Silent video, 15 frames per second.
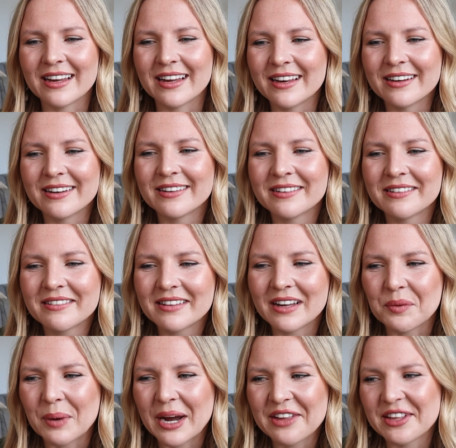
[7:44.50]
in
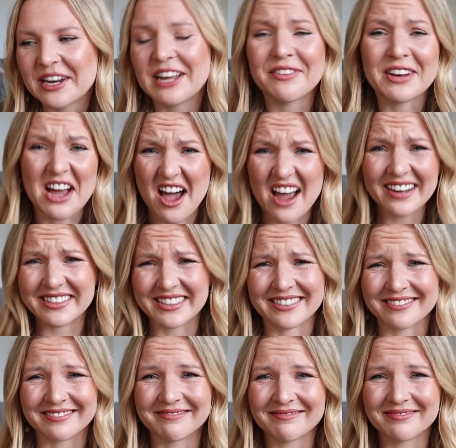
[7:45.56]
a way that even I
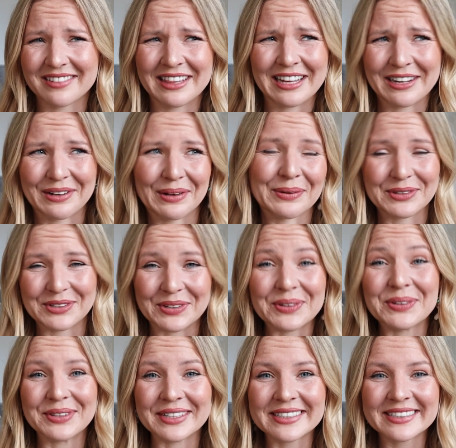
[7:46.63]
didn't think looked
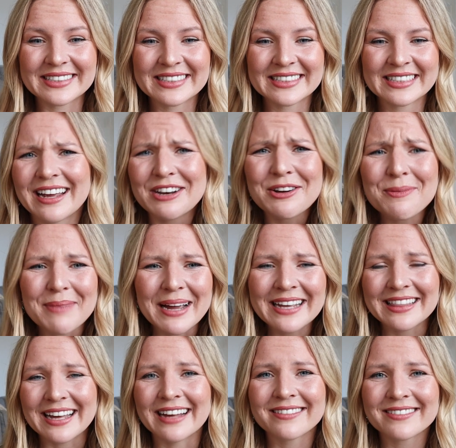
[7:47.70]
good, and not
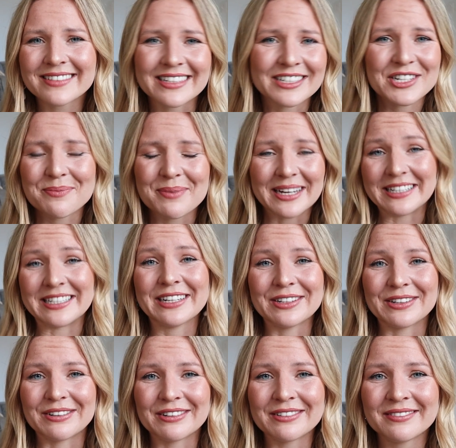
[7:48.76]
make that such a big
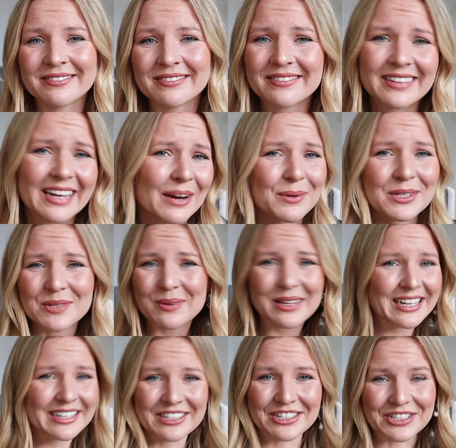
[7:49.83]
deal that I wasn't
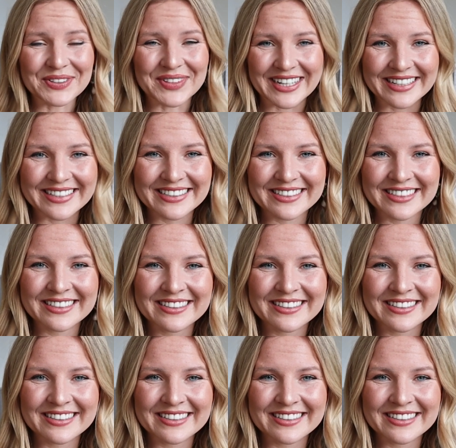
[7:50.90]
willing to do it.